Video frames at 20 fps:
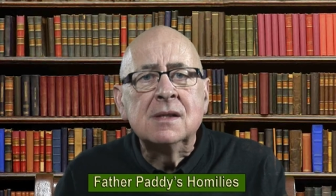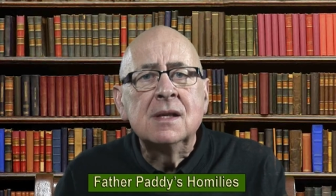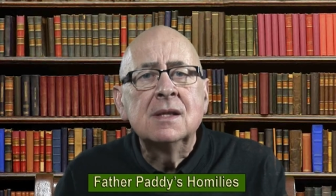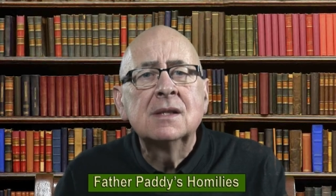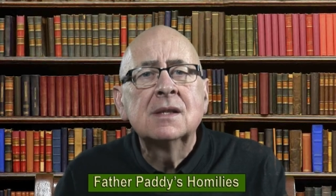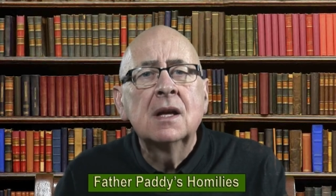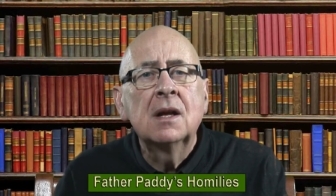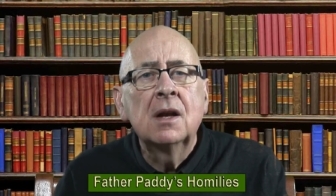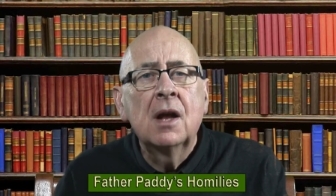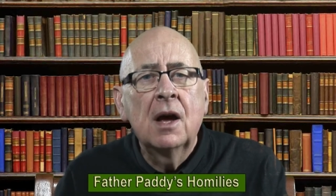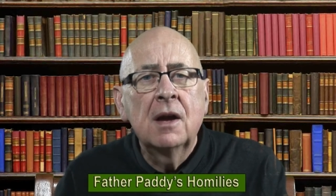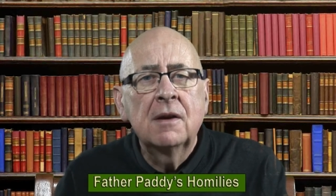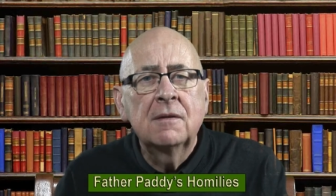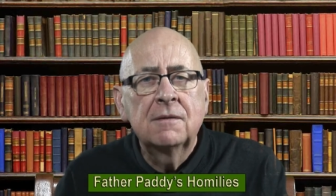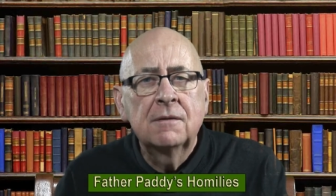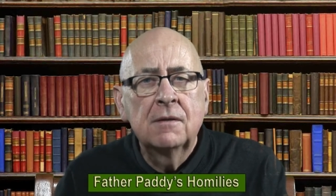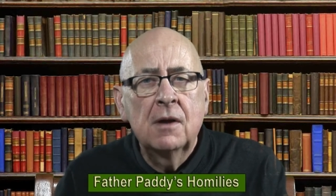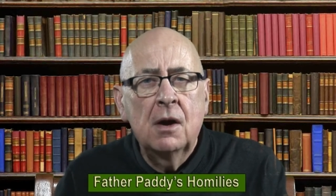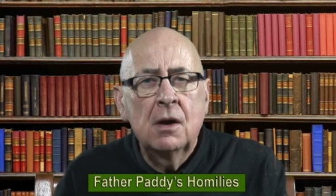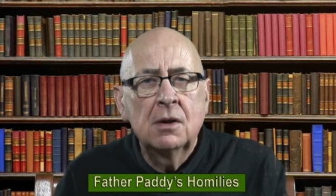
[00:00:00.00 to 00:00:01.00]
is a
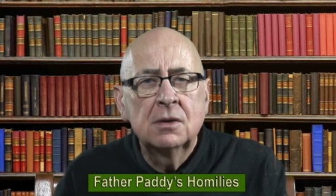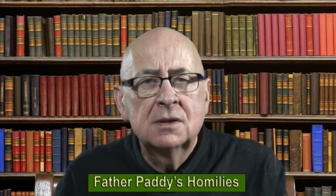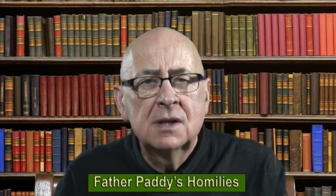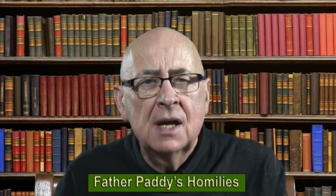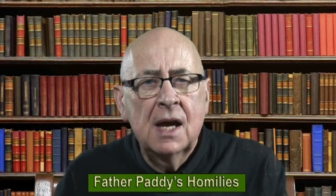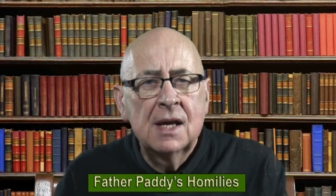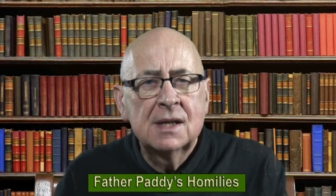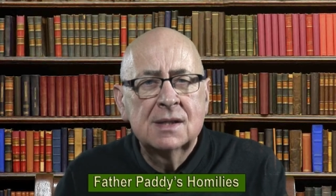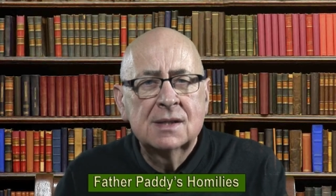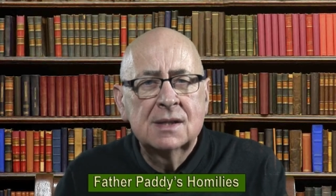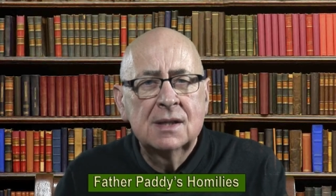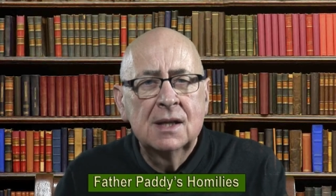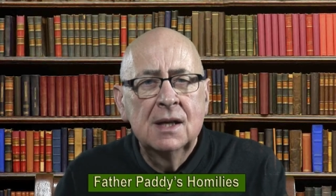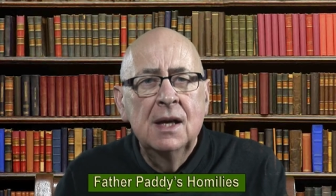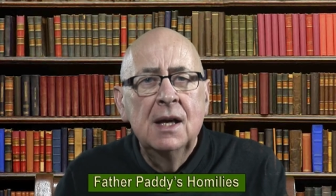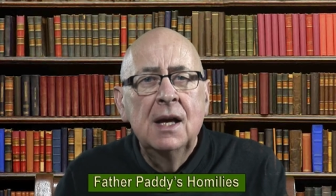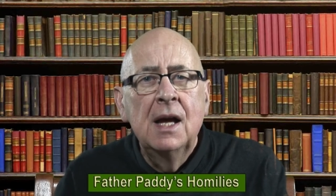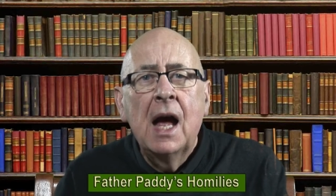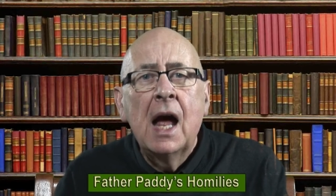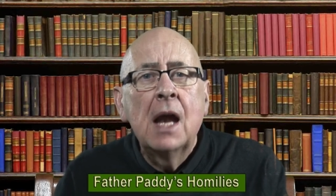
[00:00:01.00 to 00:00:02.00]
lifelong task,
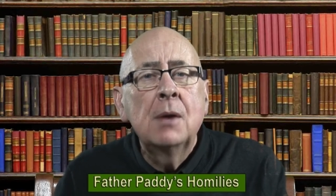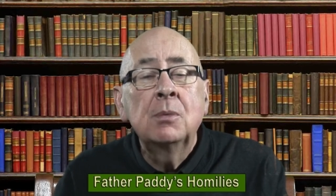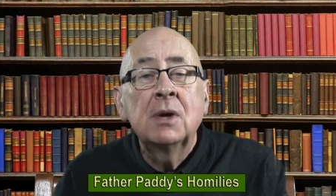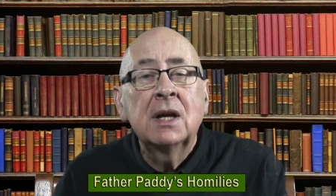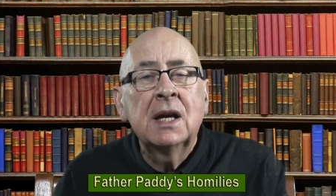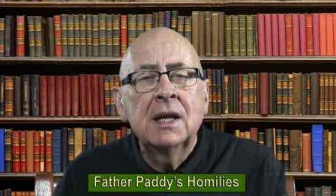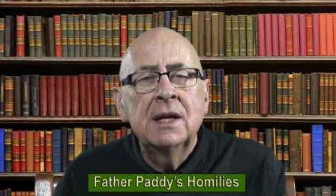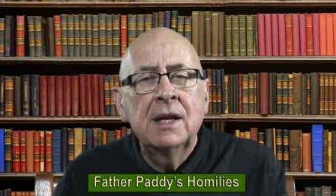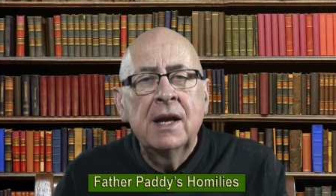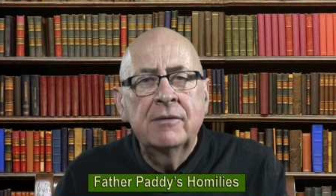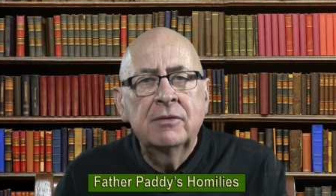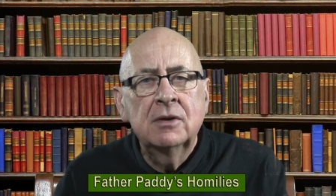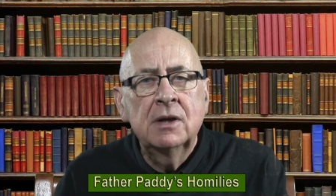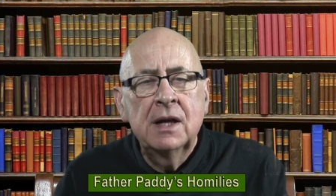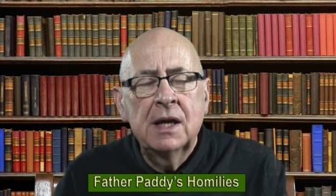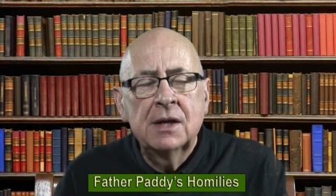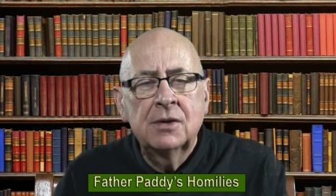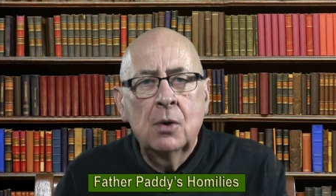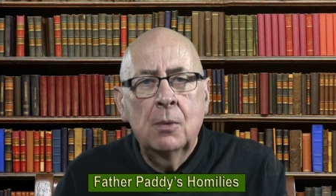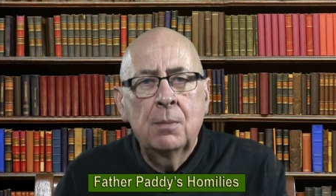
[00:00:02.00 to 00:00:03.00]
and we can never
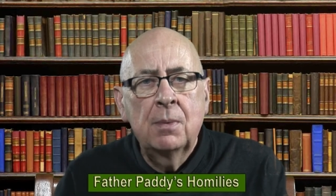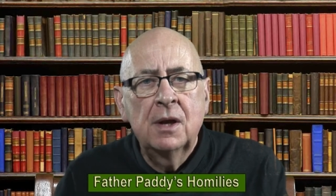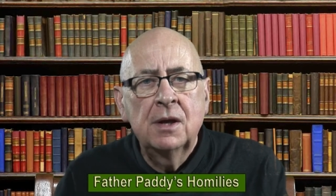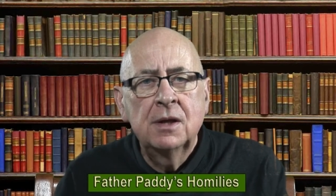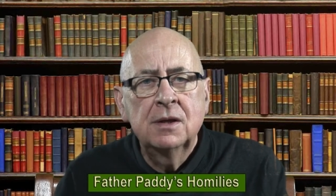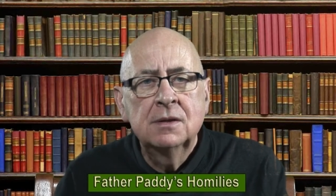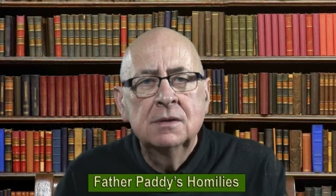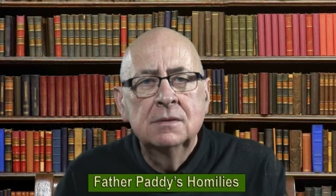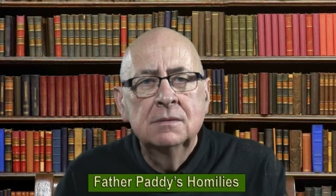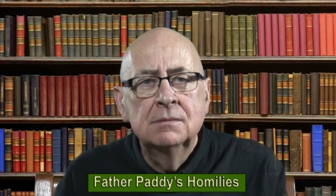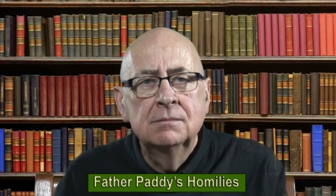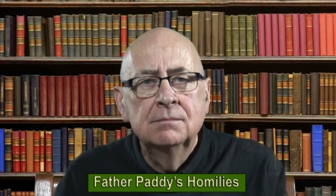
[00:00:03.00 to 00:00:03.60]
let up on it.